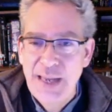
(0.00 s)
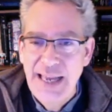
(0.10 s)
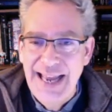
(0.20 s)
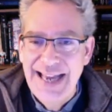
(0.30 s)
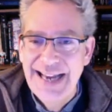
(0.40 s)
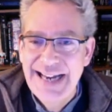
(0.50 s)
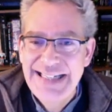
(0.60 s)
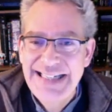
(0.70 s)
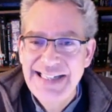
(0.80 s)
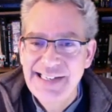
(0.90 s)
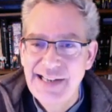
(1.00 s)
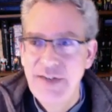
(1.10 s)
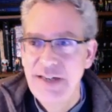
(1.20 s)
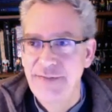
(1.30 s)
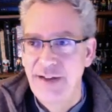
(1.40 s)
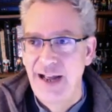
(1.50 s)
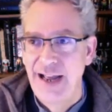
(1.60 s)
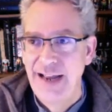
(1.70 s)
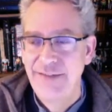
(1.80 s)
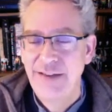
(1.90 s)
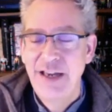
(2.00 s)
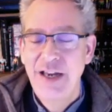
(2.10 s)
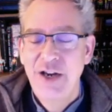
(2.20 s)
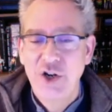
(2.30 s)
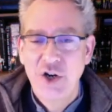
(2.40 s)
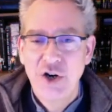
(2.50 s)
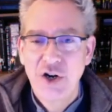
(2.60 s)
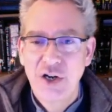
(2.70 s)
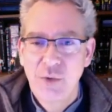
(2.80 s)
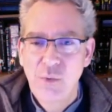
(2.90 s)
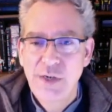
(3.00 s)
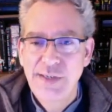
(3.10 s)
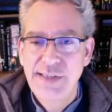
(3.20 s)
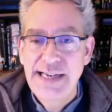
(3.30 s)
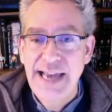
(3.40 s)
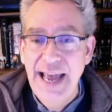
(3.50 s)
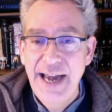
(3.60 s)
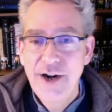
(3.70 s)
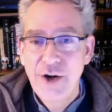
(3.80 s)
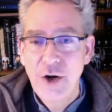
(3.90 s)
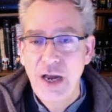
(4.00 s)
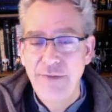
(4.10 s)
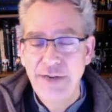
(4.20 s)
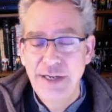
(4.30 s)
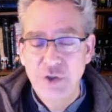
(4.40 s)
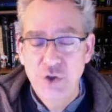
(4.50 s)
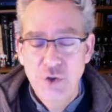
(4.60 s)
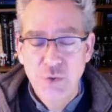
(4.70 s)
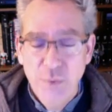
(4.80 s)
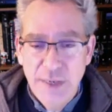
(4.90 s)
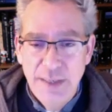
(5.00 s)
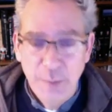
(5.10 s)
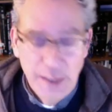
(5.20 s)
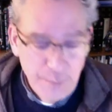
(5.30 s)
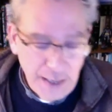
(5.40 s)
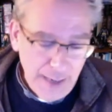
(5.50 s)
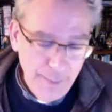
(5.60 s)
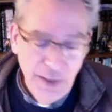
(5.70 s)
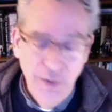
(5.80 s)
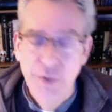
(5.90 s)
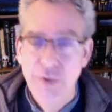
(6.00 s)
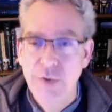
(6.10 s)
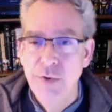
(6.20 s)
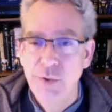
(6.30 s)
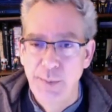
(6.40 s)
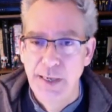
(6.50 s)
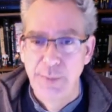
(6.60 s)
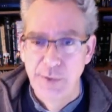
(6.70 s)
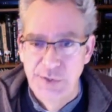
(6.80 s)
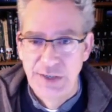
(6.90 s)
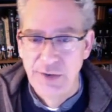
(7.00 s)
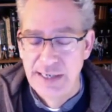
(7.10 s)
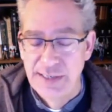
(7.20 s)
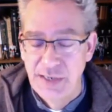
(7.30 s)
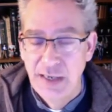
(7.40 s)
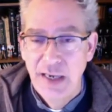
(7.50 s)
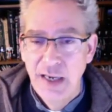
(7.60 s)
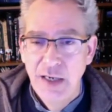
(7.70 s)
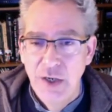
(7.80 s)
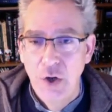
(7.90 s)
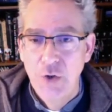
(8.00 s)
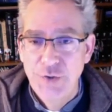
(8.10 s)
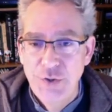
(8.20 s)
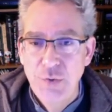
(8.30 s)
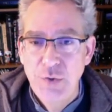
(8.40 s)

and 1975, Kirk was the editor of an extremely popular newspaper series called To the